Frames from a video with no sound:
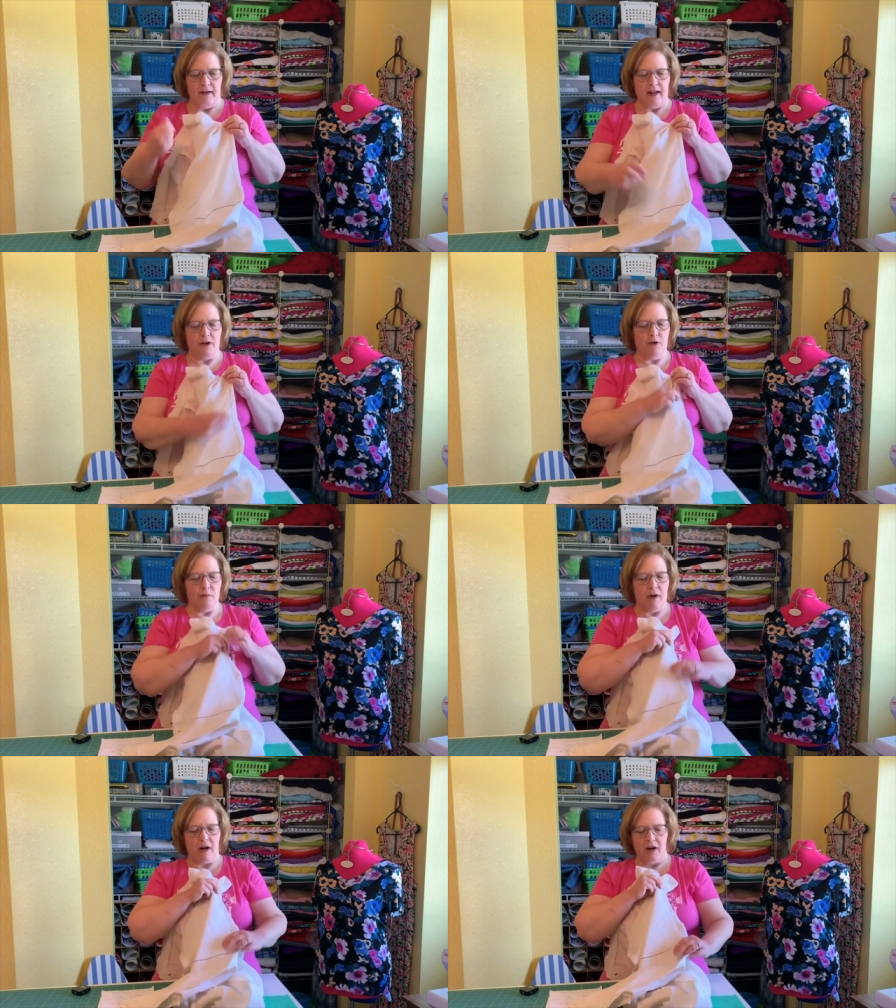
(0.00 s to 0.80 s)
and you
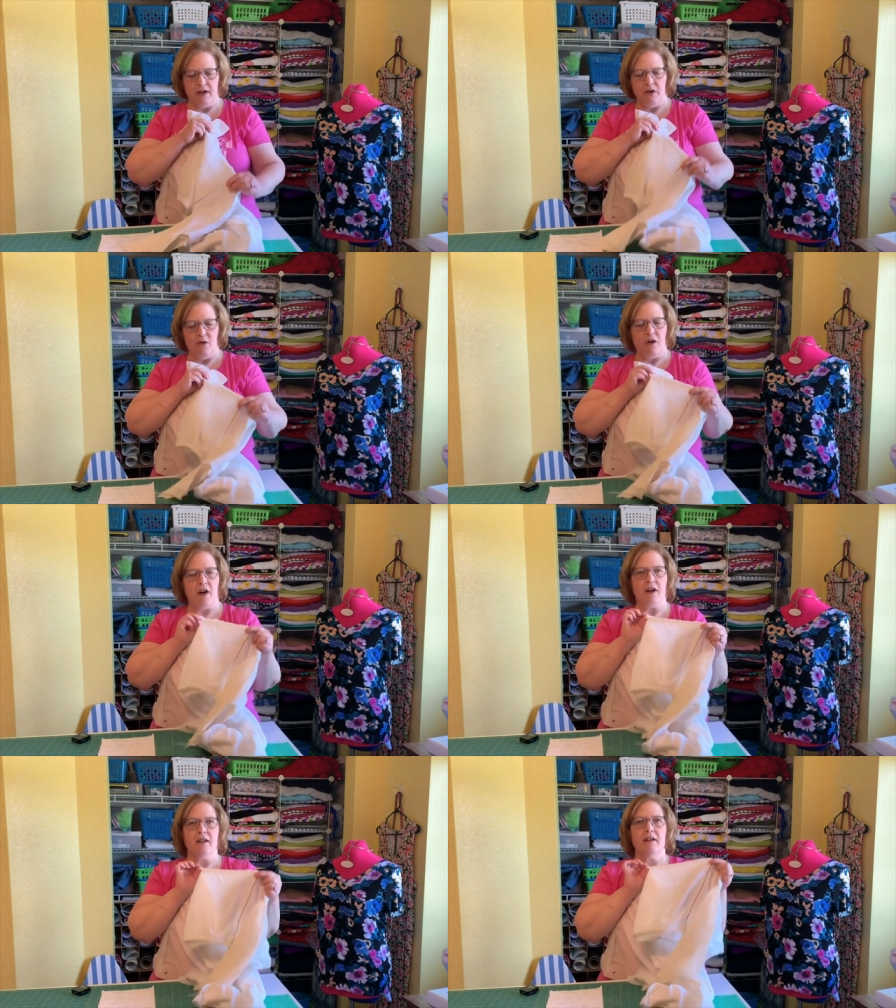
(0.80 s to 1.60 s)
mark
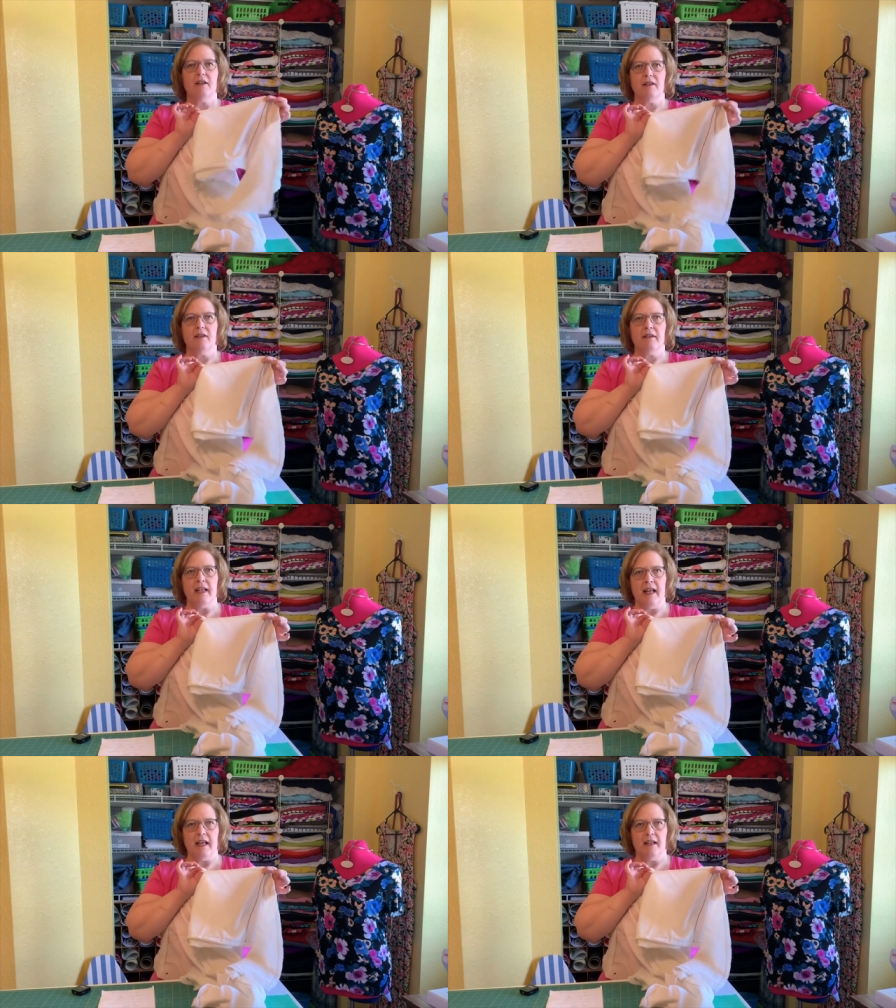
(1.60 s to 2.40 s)
your
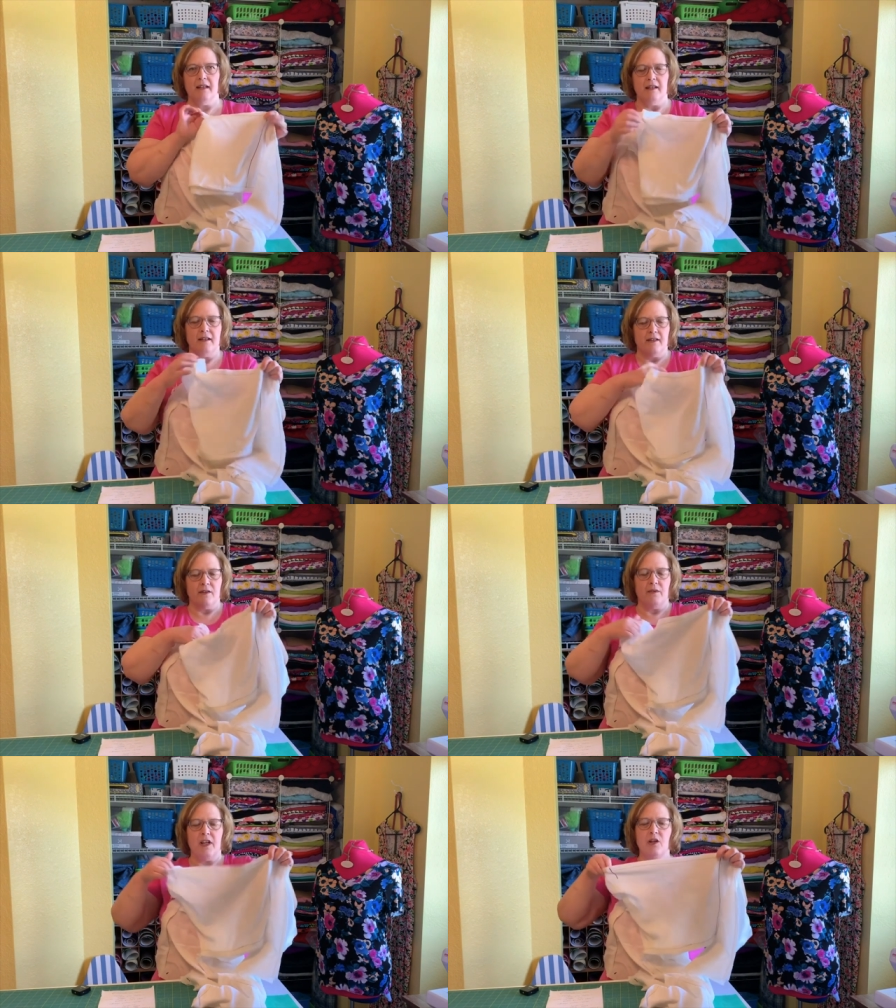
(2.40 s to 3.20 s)
knee
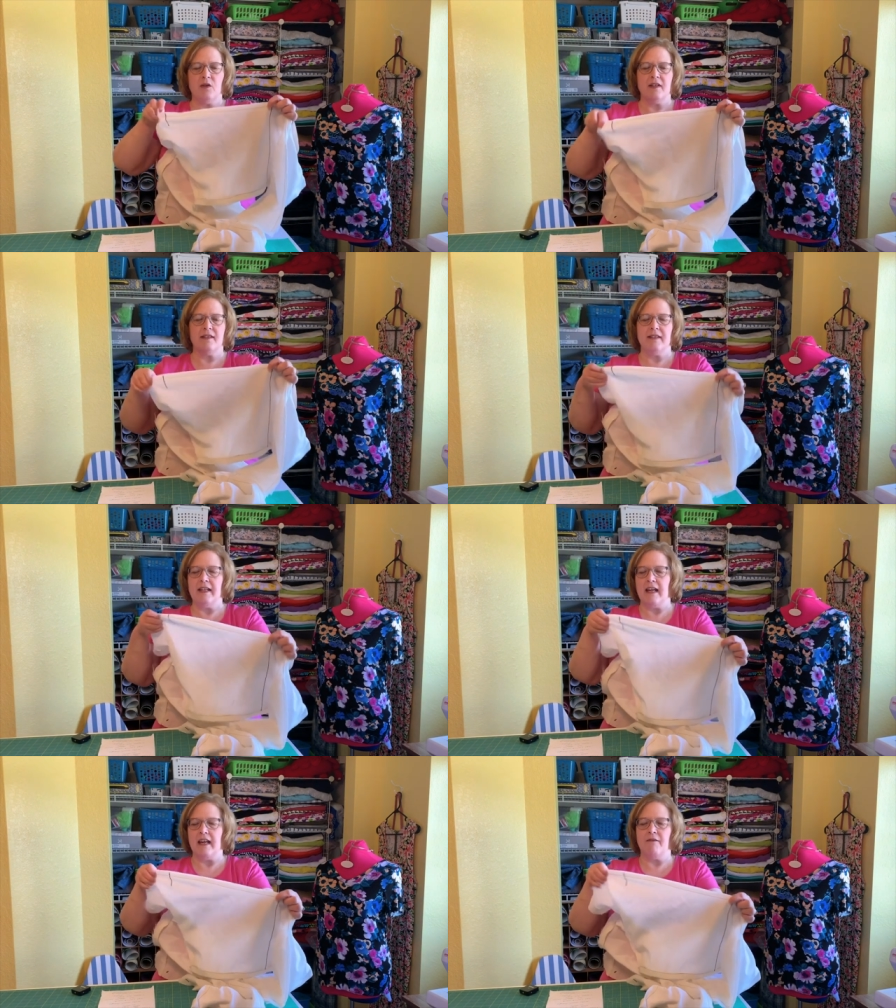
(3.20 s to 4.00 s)
so that you can
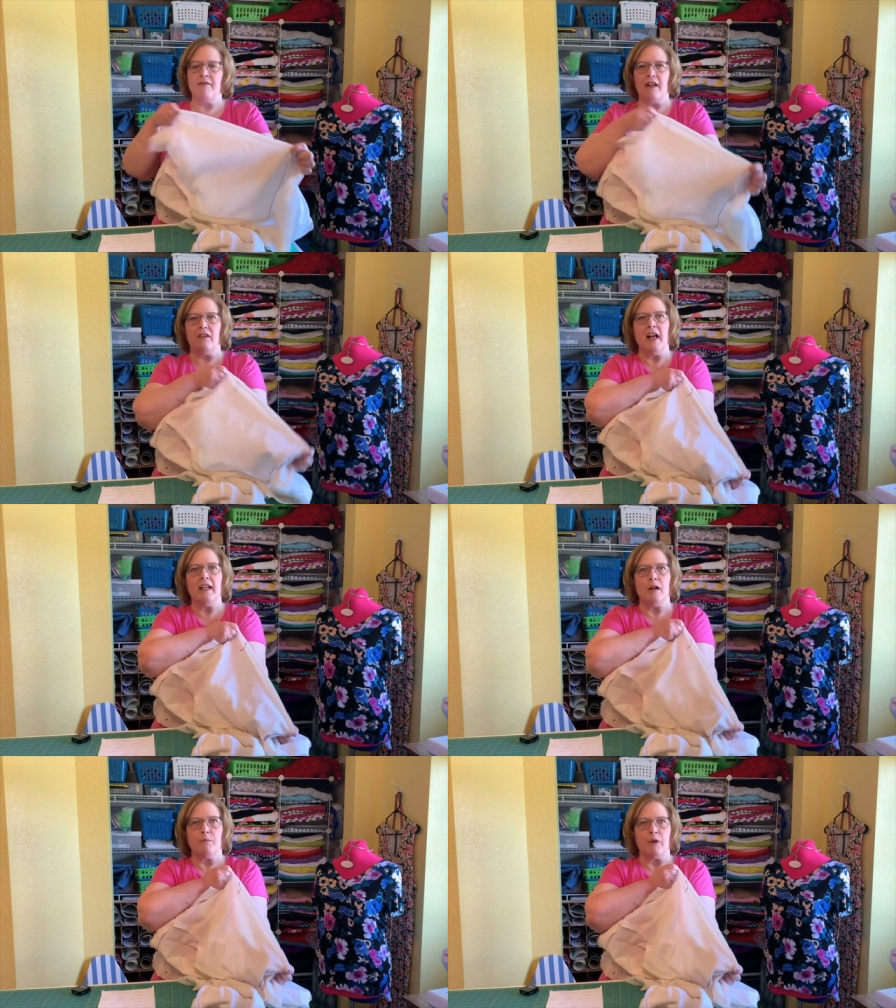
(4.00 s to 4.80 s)
see if they
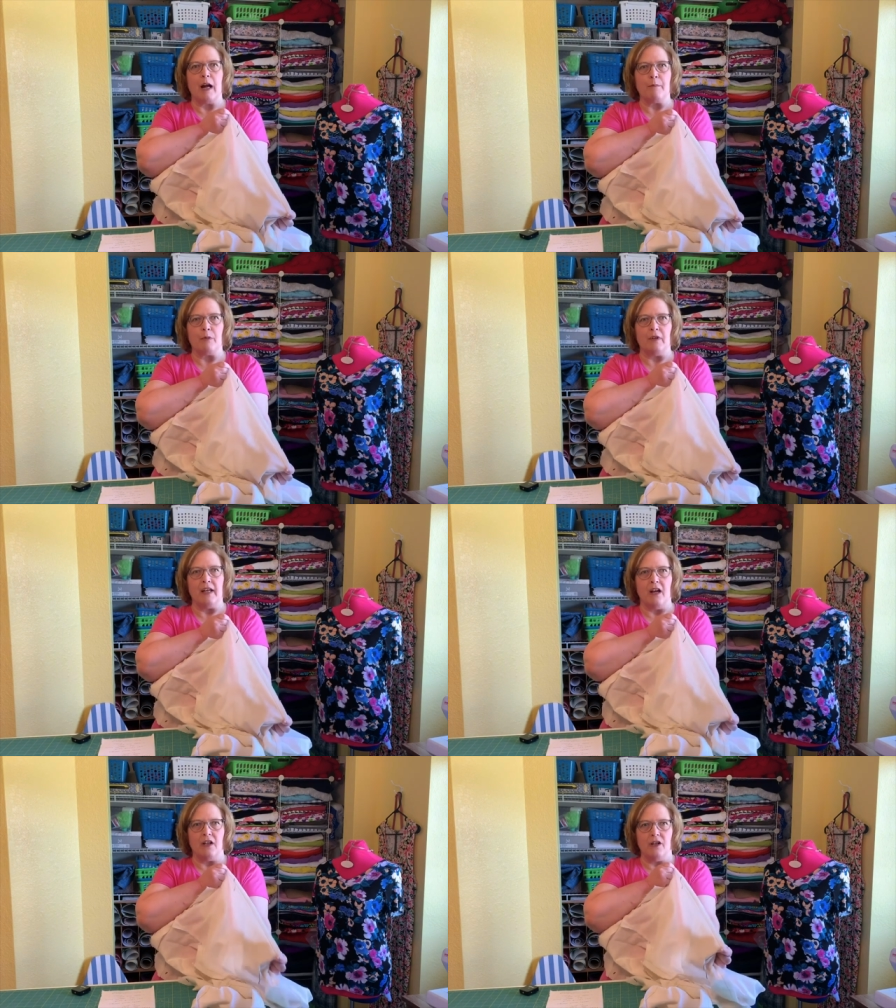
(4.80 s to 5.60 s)
line up
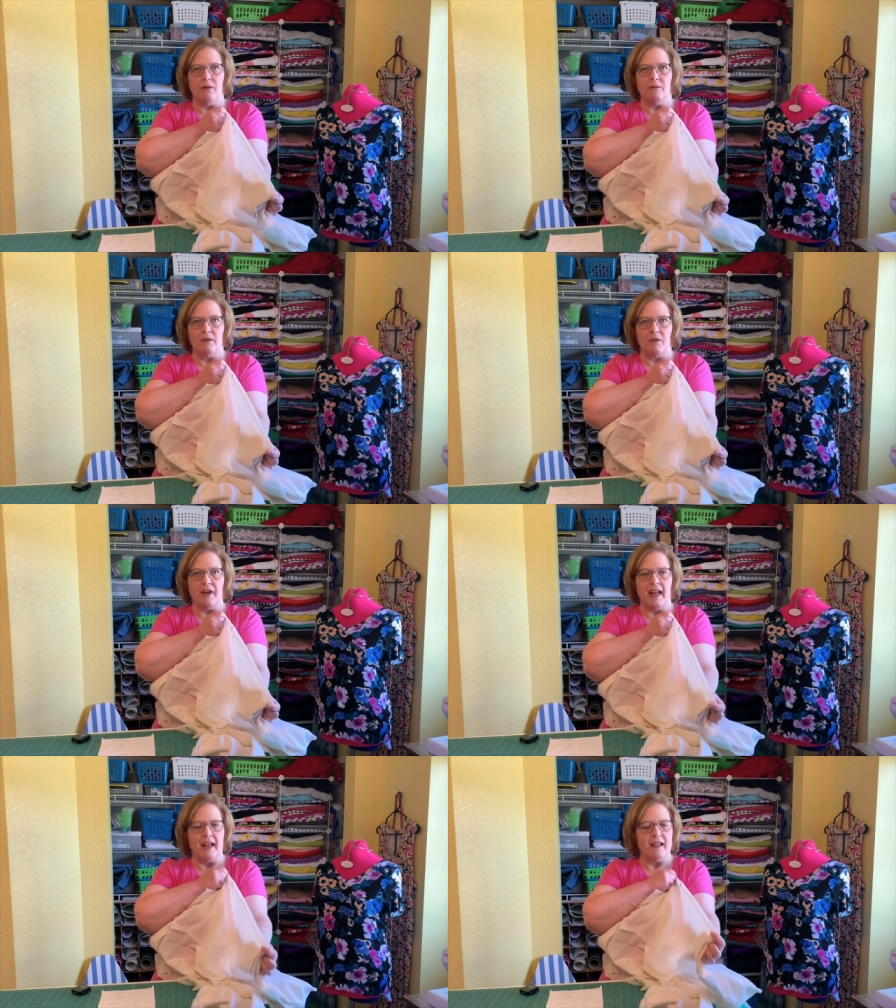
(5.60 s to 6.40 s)
properly on you,
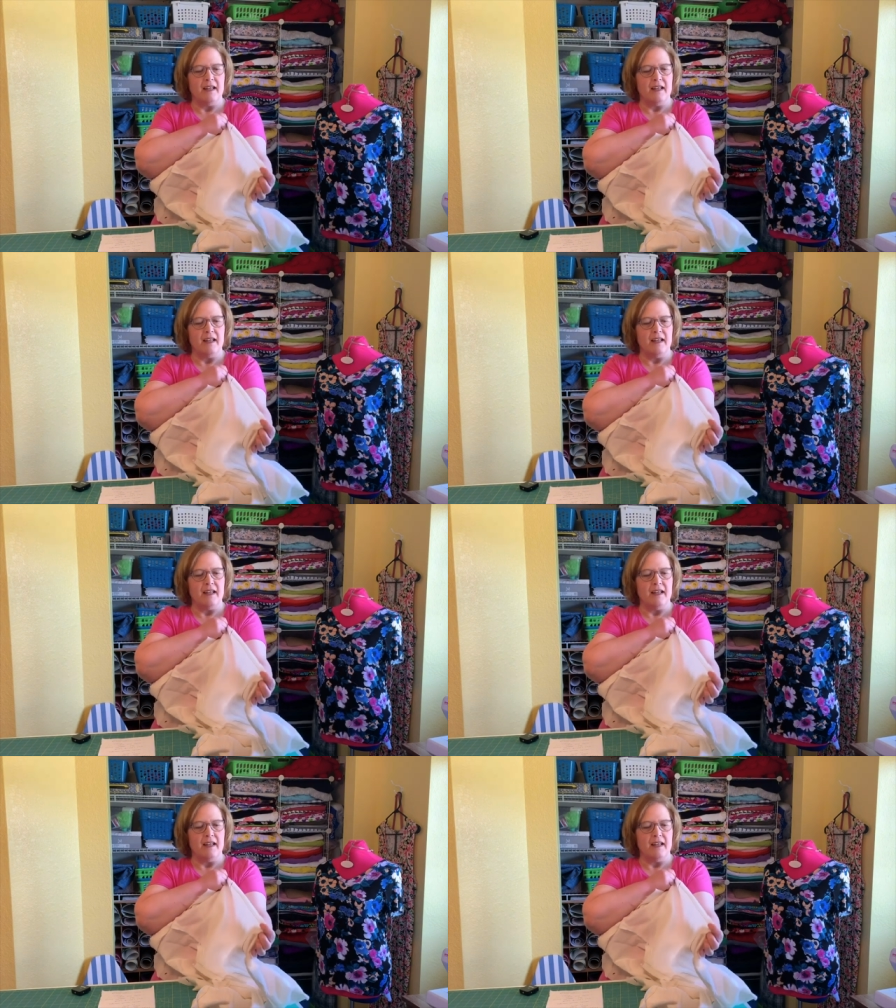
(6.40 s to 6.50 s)
okay?